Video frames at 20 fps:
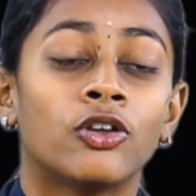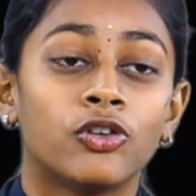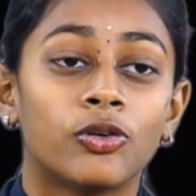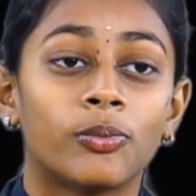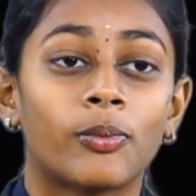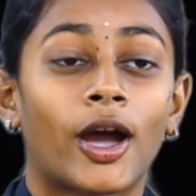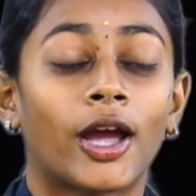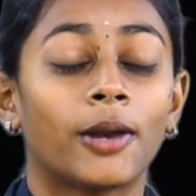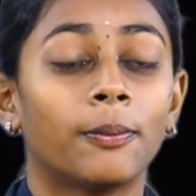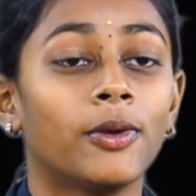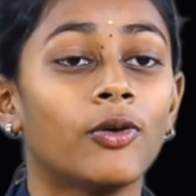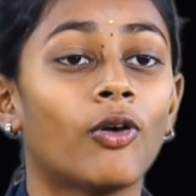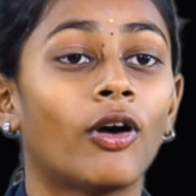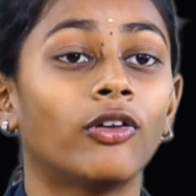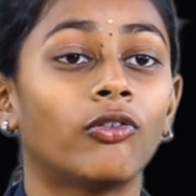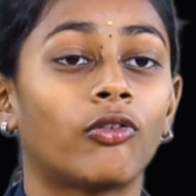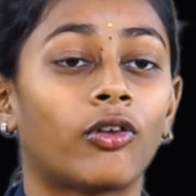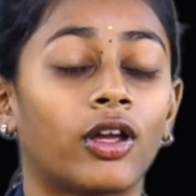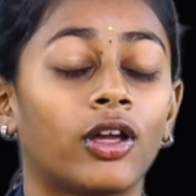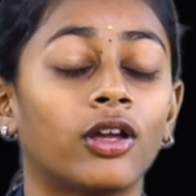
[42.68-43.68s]
You might be
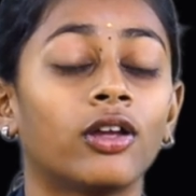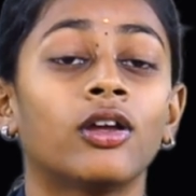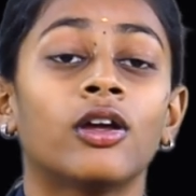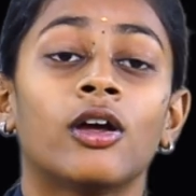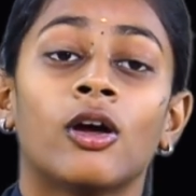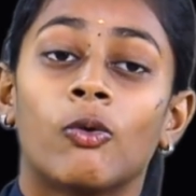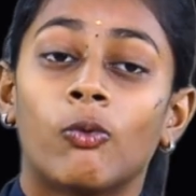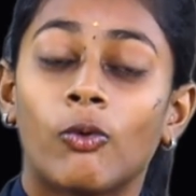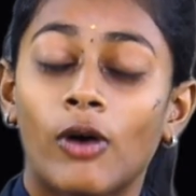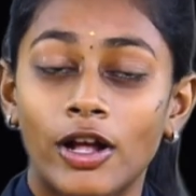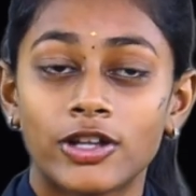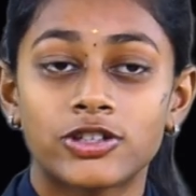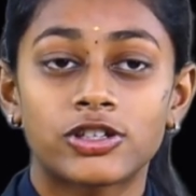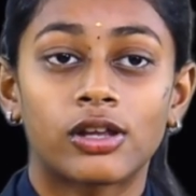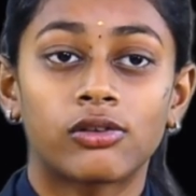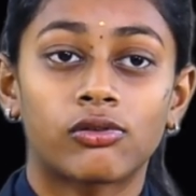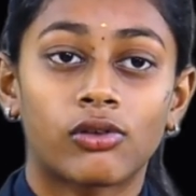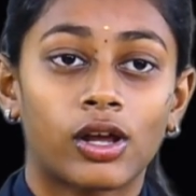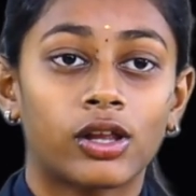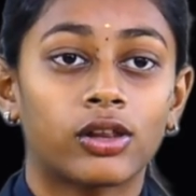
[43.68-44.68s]
wondering what
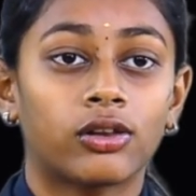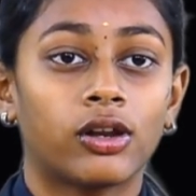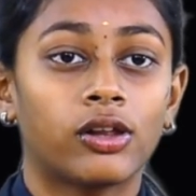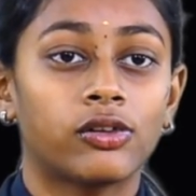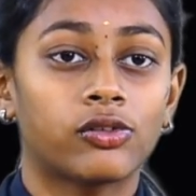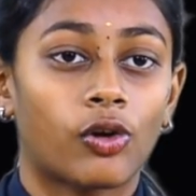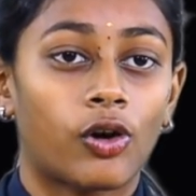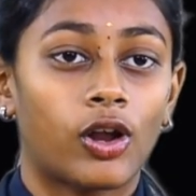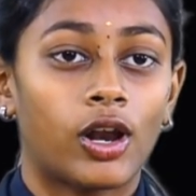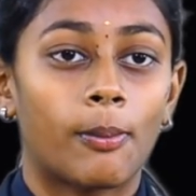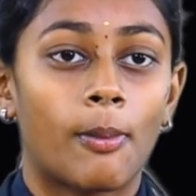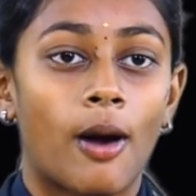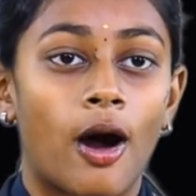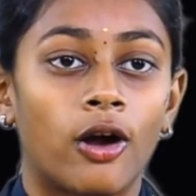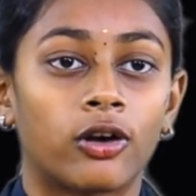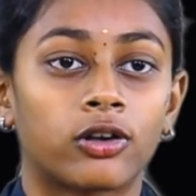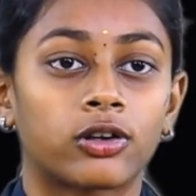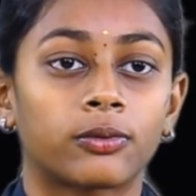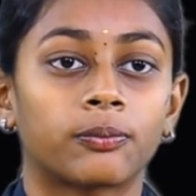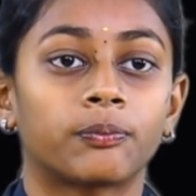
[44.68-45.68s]
Chandrayaan-3 is all about.